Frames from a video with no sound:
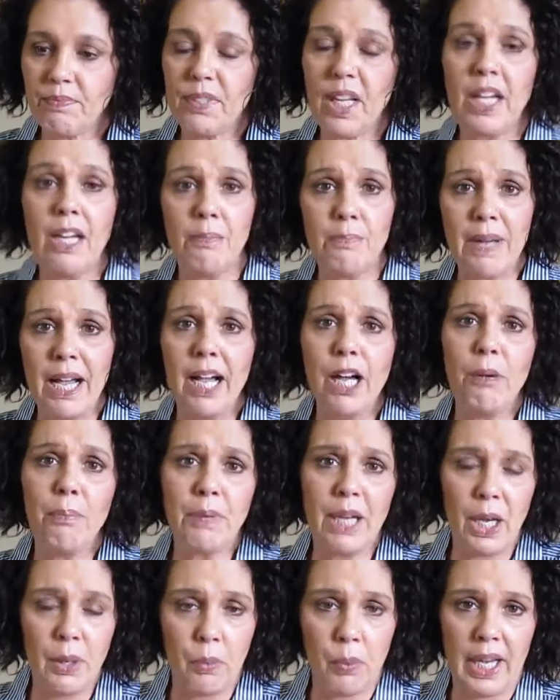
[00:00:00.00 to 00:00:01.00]
about
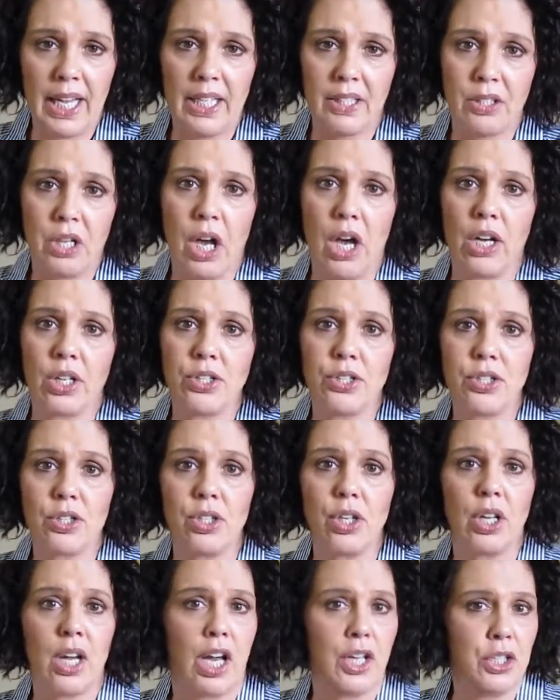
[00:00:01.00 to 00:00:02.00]
my weight loss,
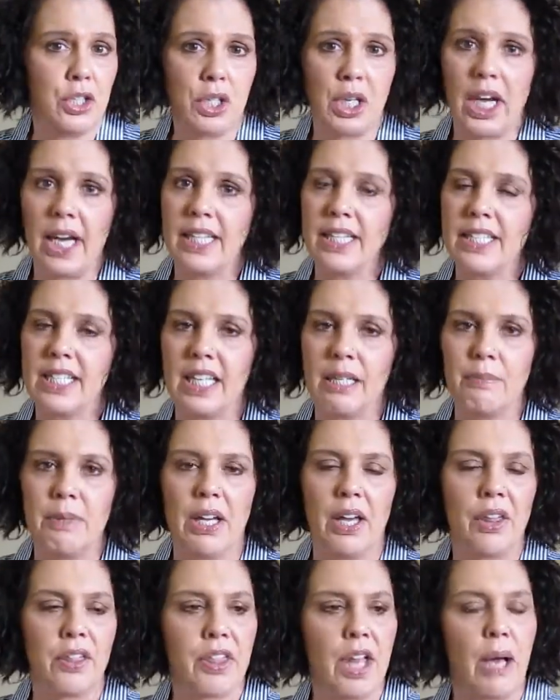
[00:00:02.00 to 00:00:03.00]
you guys give me
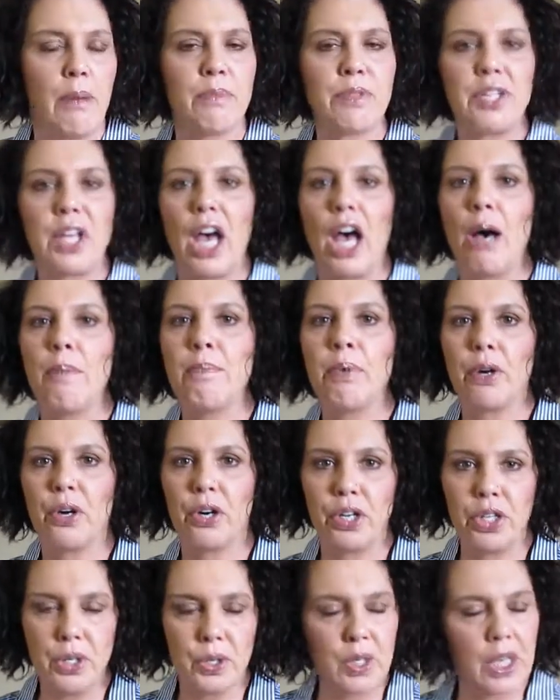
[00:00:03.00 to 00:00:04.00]
a thumbs up or
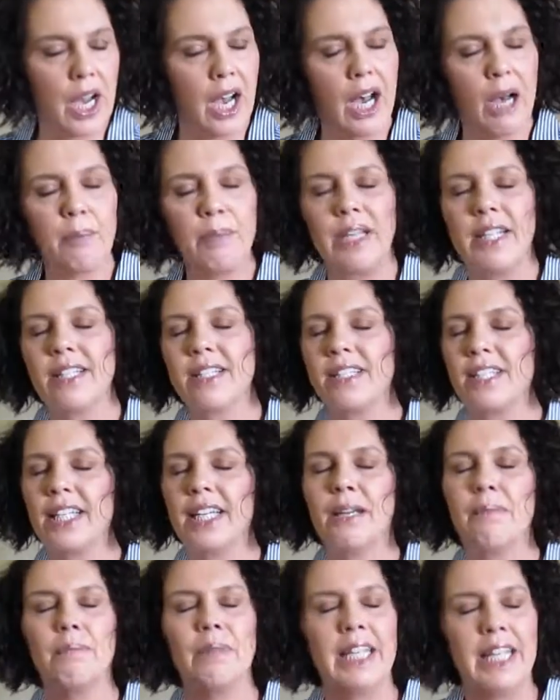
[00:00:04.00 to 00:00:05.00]
you comment.
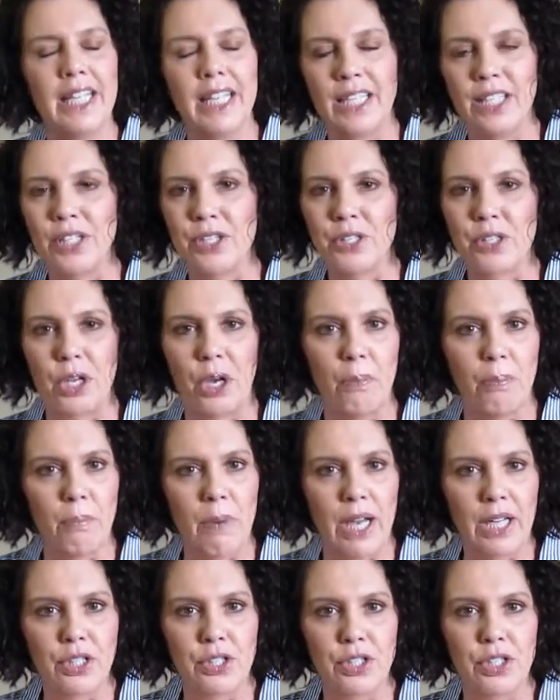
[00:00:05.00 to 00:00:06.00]
It means so
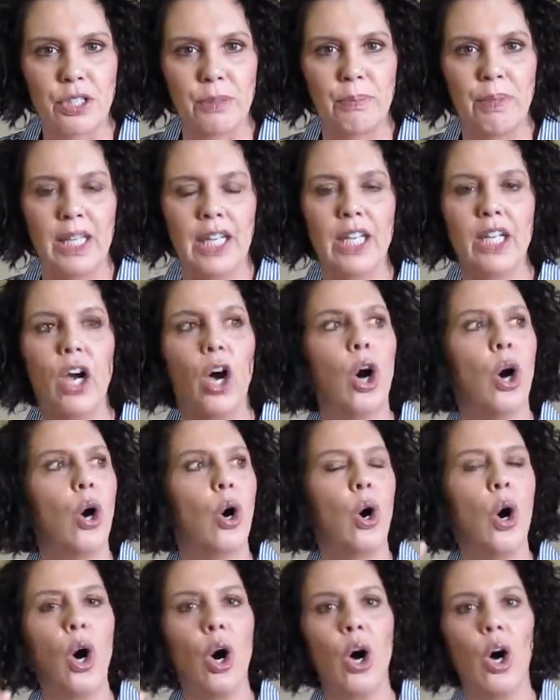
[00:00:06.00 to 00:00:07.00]
much to me.
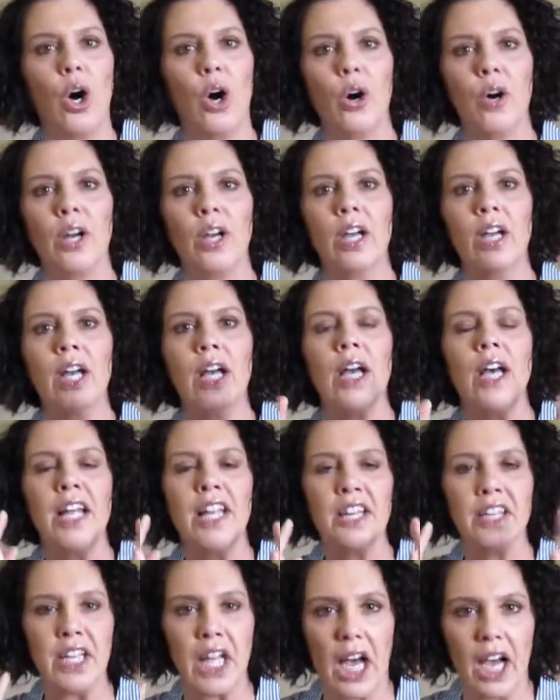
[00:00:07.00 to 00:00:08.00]

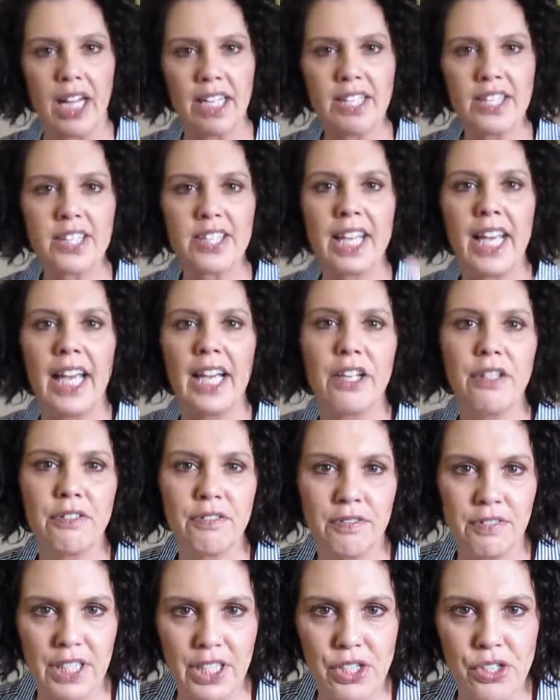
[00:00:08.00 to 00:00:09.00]

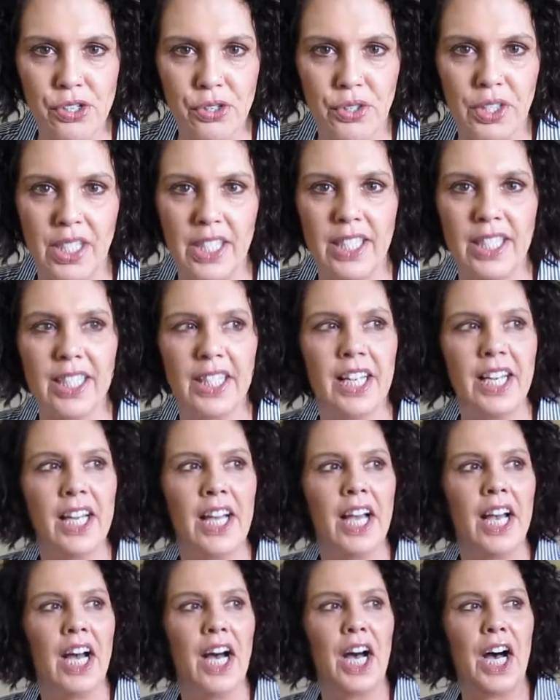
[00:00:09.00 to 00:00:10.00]
Non-scale victory.
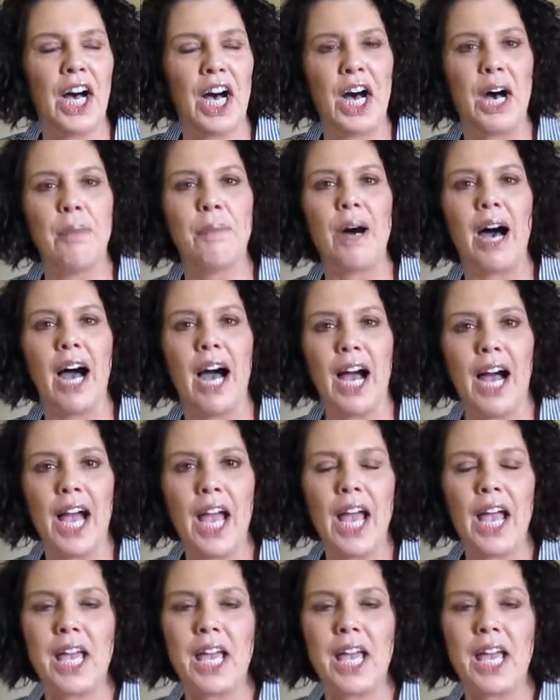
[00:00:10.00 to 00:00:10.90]
The